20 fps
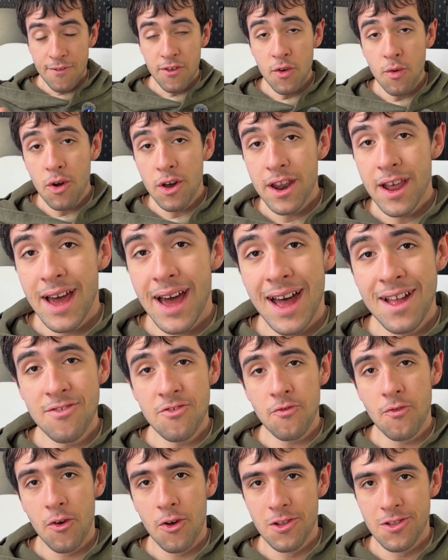If you want to
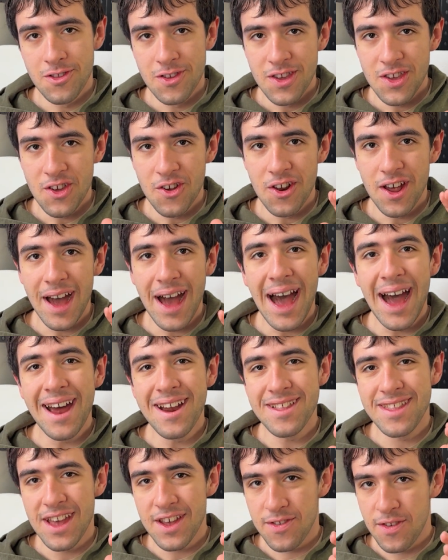undervolt your
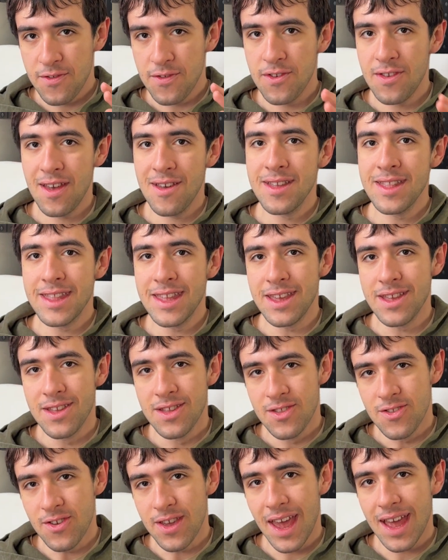RTX 5070
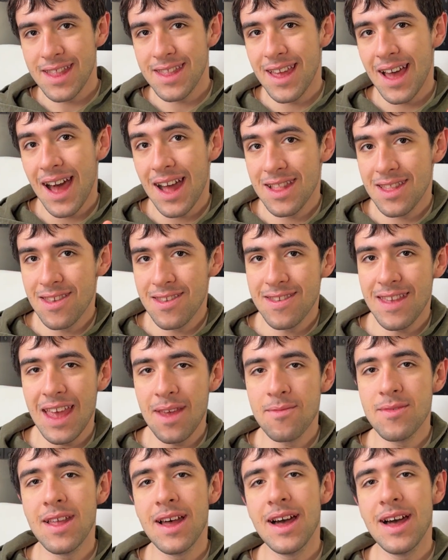to get at the same